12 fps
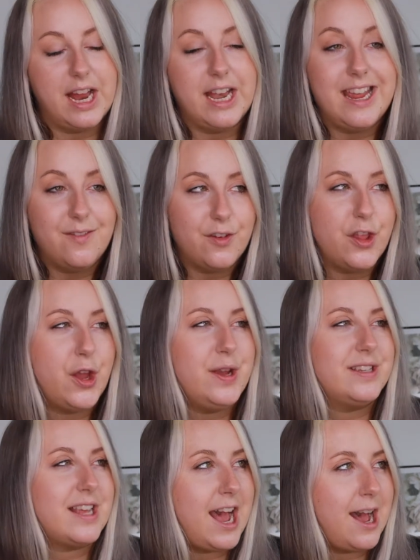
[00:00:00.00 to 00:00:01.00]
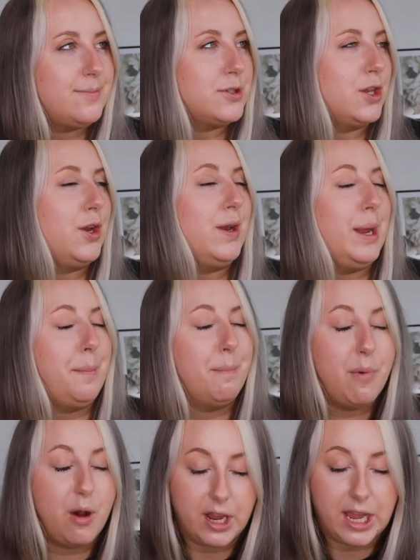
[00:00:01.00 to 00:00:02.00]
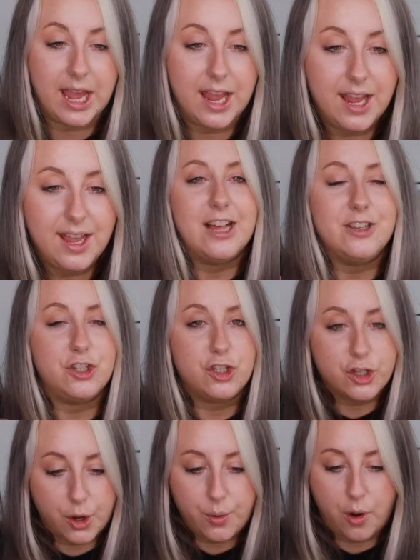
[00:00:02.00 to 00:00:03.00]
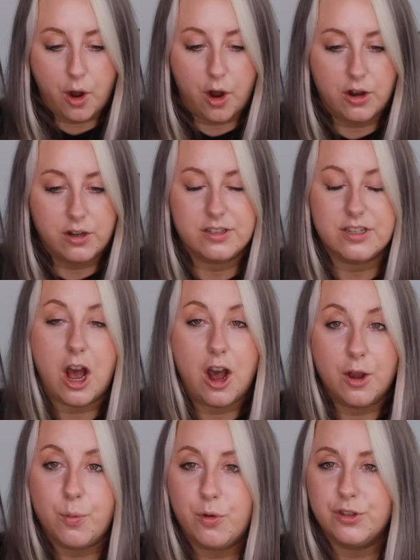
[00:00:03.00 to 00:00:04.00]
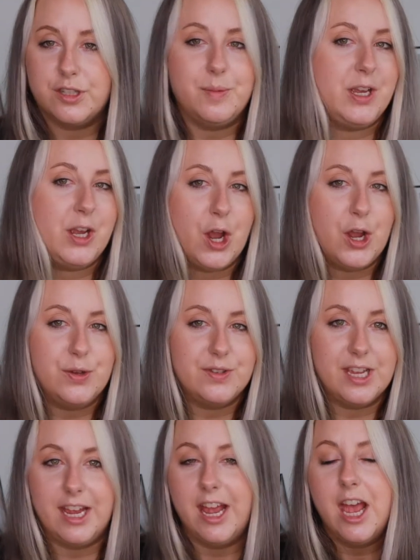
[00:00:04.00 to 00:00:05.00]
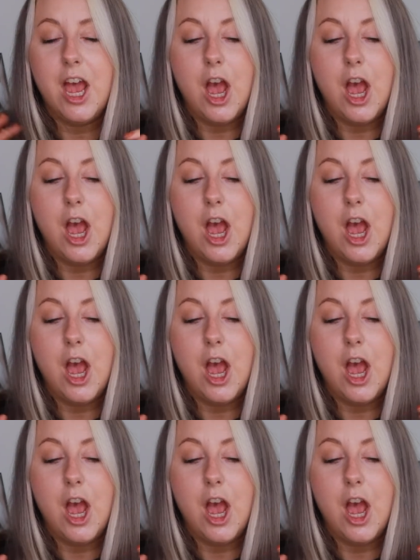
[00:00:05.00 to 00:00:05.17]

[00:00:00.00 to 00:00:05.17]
And even though it's absolutely muggy and so hot, I want to be cosy.